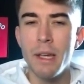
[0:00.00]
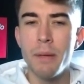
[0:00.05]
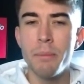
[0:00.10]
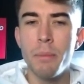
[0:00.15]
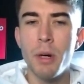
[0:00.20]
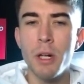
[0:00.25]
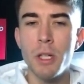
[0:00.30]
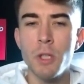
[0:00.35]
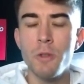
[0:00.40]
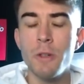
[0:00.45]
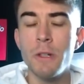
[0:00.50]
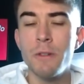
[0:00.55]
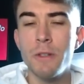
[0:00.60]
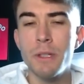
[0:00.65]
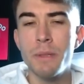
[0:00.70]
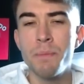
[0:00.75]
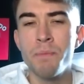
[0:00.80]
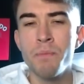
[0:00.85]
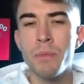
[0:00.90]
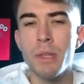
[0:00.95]
Marcus
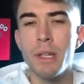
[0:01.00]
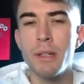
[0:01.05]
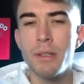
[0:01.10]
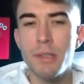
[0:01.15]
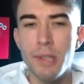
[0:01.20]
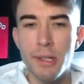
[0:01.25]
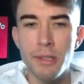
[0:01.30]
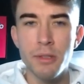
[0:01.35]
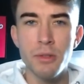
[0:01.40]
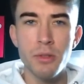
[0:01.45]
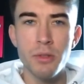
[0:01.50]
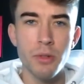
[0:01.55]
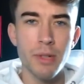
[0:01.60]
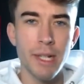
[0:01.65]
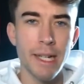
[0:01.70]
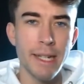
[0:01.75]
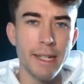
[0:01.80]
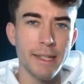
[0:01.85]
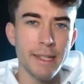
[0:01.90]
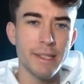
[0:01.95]
Rashford doesn't do
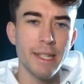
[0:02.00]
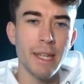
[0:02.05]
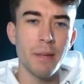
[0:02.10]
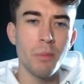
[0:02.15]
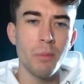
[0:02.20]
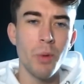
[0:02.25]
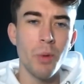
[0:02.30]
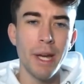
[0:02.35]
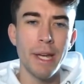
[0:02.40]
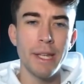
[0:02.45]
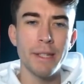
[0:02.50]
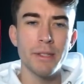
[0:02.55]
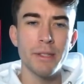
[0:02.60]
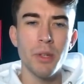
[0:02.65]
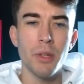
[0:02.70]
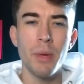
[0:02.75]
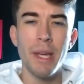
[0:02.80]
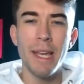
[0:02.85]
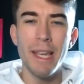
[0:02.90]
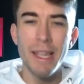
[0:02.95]
that in the same way,
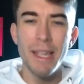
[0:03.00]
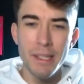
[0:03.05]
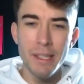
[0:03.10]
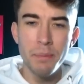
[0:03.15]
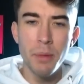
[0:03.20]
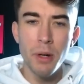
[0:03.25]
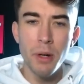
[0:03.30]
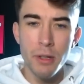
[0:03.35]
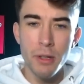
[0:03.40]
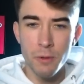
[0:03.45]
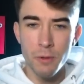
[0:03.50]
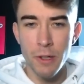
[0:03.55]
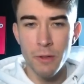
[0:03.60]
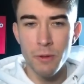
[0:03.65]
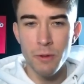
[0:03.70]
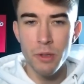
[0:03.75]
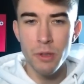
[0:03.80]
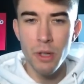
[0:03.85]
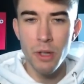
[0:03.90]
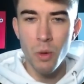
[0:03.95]
so is Marcus
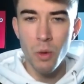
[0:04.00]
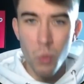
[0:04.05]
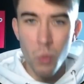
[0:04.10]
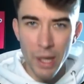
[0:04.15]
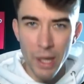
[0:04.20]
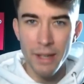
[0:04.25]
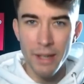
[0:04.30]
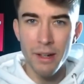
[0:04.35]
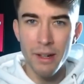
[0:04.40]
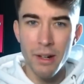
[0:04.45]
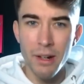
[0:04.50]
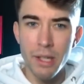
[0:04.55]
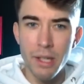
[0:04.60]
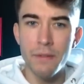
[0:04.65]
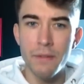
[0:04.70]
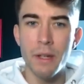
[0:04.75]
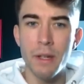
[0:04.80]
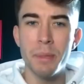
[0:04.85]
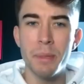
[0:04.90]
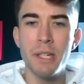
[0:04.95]
Rashford a winger
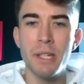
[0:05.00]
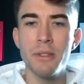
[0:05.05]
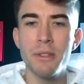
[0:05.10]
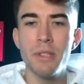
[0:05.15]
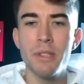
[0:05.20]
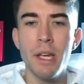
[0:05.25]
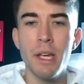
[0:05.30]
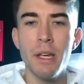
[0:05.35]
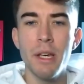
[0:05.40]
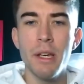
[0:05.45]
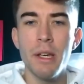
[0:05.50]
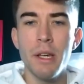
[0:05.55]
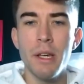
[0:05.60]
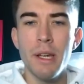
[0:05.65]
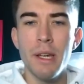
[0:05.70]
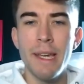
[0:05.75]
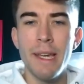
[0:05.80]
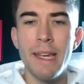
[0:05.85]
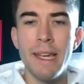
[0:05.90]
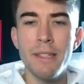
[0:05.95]
either? Because
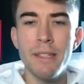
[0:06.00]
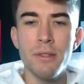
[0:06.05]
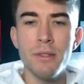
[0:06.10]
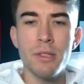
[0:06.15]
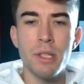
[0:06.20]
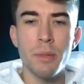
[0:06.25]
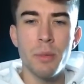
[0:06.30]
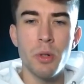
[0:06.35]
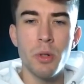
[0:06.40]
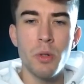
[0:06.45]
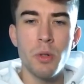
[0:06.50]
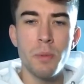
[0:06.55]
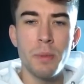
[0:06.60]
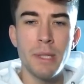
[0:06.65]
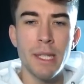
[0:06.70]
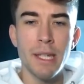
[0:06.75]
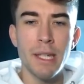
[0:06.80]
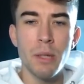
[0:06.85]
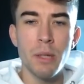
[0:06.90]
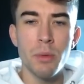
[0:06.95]
he isn't someone who
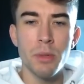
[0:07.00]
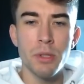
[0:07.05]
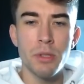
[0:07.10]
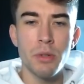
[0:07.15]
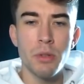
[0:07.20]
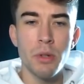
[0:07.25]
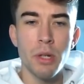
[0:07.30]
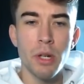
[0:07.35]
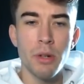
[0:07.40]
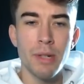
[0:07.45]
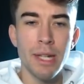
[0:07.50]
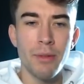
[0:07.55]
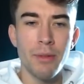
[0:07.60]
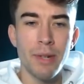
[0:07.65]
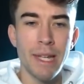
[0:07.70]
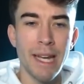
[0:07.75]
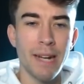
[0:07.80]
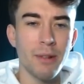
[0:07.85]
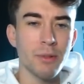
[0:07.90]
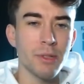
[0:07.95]
particularly wants to go down
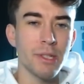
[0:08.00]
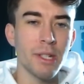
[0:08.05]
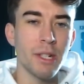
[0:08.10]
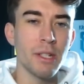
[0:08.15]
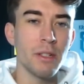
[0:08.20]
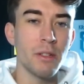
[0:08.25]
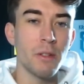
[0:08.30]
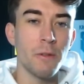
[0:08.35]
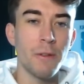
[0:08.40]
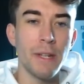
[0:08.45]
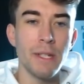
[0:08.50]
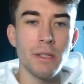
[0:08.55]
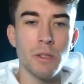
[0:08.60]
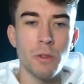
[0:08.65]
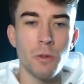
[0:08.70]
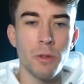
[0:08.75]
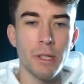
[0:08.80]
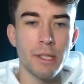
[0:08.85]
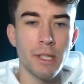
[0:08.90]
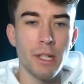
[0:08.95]
the outside of defenders,
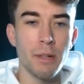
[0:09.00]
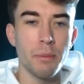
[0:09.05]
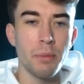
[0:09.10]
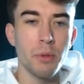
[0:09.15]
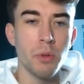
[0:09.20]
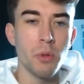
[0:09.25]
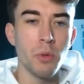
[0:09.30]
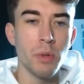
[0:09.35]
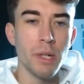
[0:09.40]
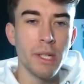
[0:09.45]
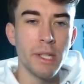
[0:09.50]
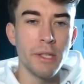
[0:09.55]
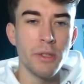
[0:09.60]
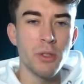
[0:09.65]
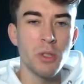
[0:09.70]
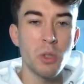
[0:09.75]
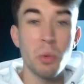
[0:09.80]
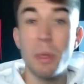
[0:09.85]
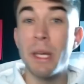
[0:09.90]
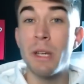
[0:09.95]
for example, and
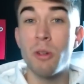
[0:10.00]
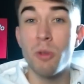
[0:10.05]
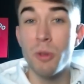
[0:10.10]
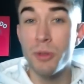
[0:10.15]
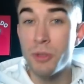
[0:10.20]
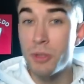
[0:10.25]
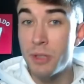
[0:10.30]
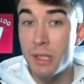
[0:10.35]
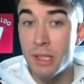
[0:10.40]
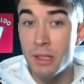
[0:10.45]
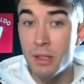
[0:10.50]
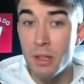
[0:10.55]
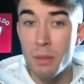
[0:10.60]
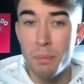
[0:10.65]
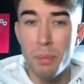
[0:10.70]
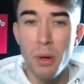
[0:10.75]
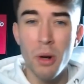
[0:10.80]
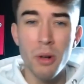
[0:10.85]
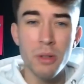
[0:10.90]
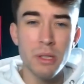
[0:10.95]
swing crosses into the
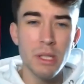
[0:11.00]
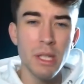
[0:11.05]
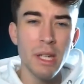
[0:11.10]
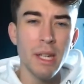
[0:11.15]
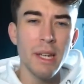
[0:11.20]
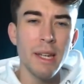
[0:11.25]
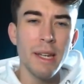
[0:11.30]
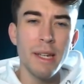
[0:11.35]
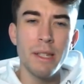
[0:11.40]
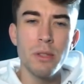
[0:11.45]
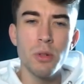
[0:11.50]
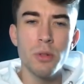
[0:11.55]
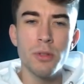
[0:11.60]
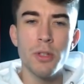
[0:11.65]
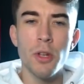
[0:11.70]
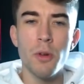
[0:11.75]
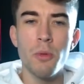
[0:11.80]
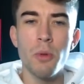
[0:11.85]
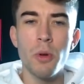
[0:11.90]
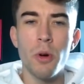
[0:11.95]
box. He's
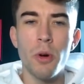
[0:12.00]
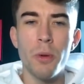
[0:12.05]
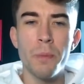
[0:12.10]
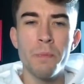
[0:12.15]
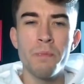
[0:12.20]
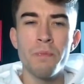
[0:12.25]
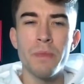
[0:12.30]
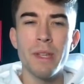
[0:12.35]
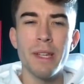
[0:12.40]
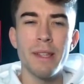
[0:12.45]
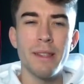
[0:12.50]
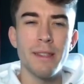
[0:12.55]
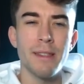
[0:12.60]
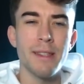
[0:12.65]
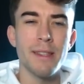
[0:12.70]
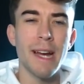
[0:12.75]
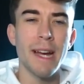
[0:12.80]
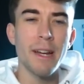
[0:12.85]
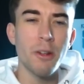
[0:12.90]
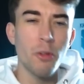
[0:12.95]
also not
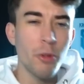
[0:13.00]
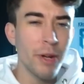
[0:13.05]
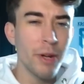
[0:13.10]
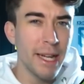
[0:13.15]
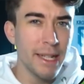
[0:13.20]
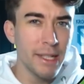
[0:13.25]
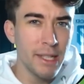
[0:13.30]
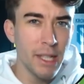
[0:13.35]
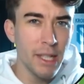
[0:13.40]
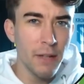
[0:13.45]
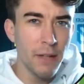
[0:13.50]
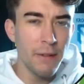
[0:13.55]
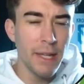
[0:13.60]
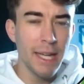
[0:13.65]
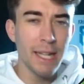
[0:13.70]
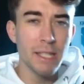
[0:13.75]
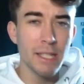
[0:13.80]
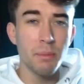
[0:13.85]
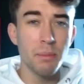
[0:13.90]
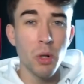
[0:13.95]
that creative. He
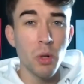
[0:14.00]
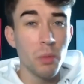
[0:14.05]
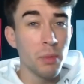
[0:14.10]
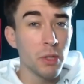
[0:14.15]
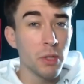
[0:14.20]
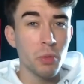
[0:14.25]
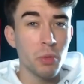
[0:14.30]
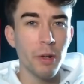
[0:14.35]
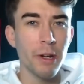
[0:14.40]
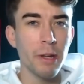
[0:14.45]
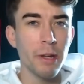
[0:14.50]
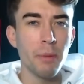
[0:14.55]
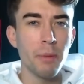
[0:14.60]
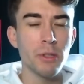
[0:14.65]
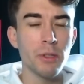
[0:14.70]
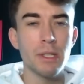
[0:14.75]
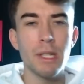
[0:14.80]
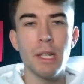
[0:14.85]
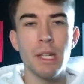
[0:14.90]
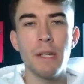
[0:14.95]
has moments where he
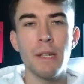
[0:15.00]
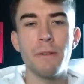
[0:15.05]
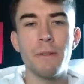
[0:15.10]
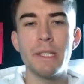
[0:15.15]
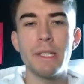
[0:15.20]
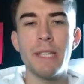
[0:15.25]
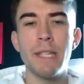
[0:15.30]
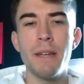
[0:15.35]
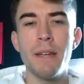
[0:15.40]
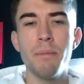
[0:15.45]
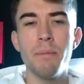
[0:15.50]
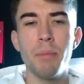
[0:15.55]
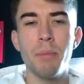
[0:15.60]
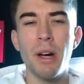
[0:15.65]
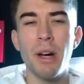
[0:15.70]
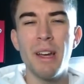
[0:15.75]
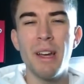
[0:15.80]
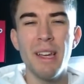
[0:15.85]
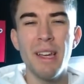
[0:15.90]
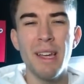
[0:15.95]
puts deliveries in,
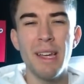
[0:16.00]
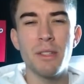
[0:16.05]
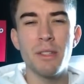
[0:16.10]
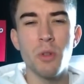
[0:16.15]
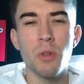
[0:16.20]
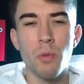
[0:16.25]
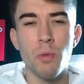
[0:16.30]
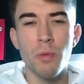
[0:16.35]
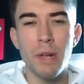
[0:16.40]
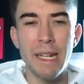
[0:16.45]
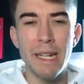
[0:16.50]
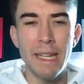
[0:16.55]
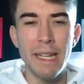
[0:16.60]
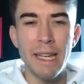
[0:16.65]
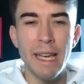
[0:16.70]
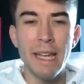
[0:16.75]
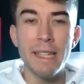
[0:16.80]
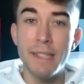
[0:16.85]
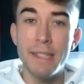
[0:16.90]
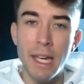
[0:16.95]
but it's not really
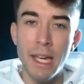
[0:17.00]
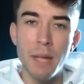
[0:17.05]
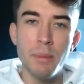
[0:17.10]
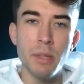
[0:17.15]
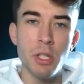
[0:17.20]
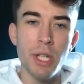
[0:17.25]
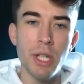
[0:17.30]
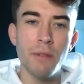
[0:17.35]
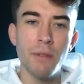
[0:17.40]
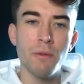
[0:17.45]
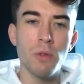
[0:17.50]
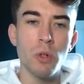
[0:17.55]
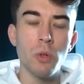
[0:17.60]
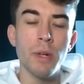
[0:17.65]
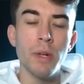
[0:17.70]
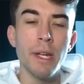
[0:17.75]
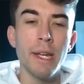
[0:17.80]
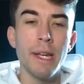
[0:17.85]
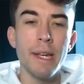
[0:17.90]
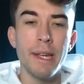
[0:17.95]
his game in general.
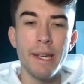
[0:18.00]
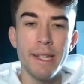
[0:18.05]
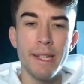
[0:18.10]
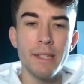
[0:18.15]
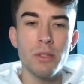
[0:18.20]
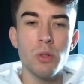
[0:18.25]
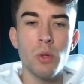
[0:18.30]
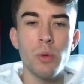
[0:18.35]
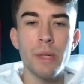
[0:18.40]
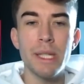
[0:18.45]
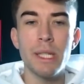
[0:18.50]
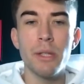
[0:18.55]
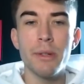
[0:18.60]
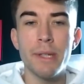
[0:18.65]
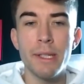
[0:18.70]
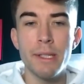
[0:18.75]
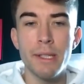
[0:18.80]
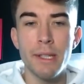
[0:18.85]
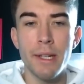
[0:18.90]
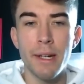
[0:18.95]
He is always
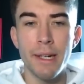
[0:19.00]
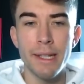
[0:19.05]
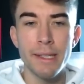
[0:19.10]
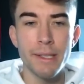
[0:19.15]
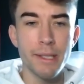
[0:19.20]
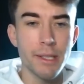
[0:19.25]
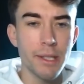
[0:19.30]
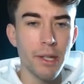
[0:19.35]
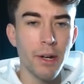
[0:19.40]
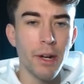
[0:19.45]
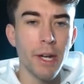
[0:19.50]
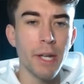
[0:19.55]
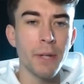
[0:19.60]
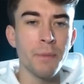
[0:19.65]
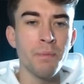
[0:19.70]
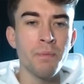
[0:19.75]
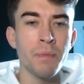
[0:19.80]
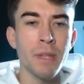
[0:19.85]
looking to cut inside.